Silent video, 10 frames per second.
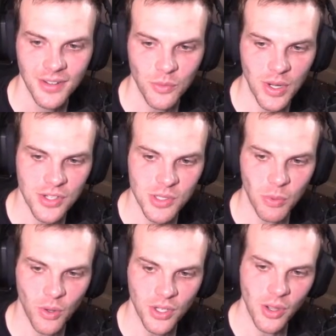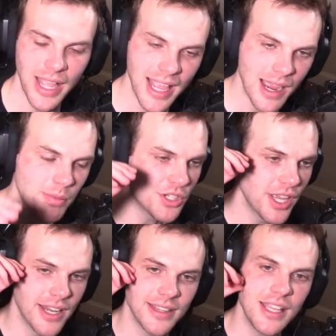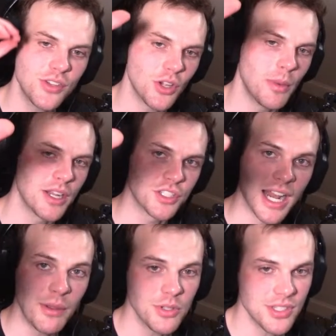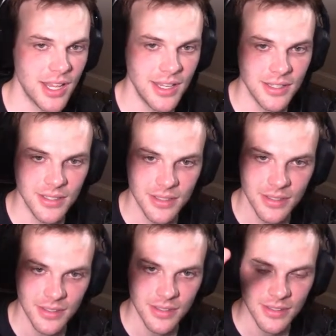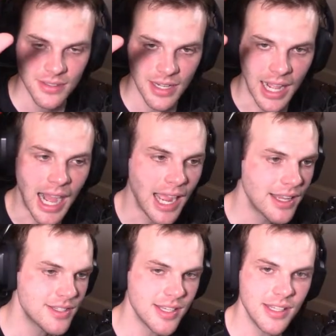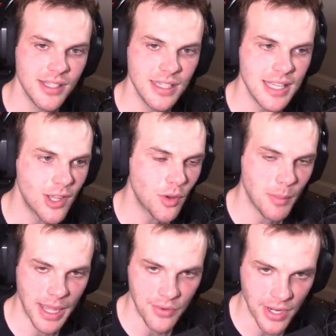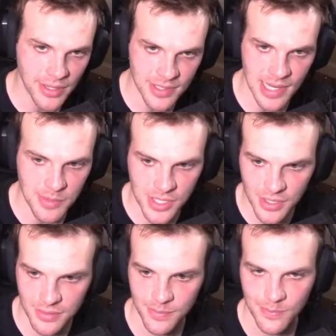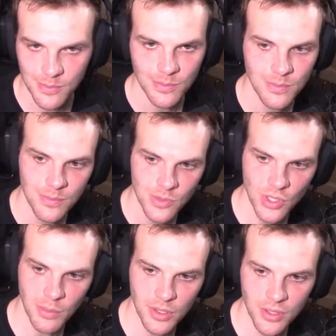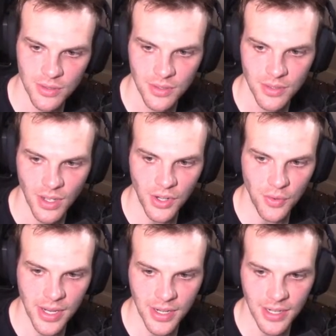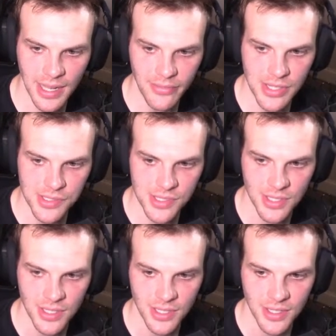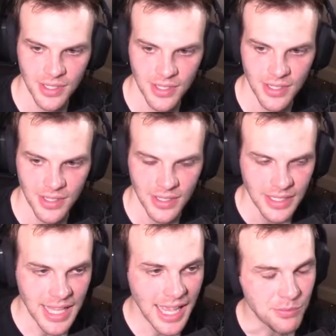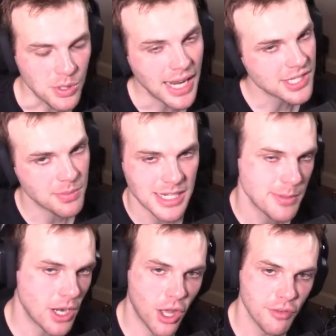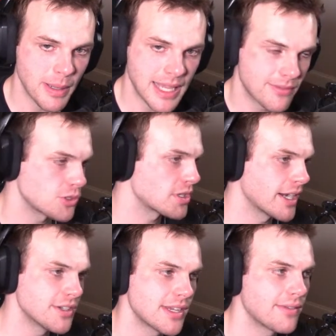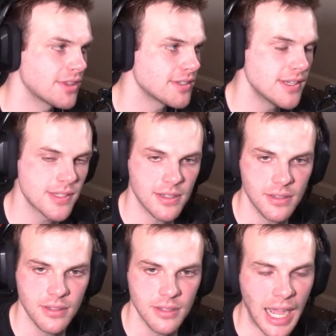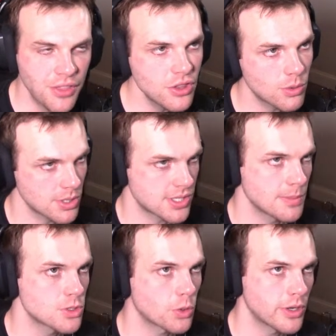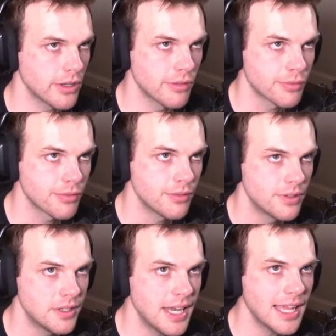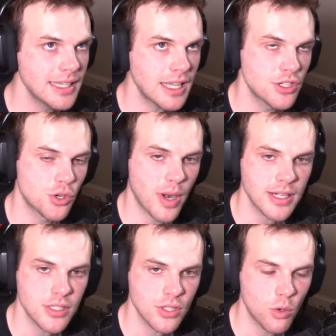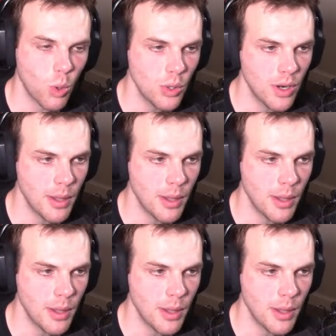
Wanted to support, hey, I appreciate it. Thank you so much. And I will say, I see Nico and Amon-Ra in the same tier. So I'm with you. Underrated. Evans. Yeah, it would not surprise me at all if Mike Evans retires after the season. I think there was some sort of, not like a direct quote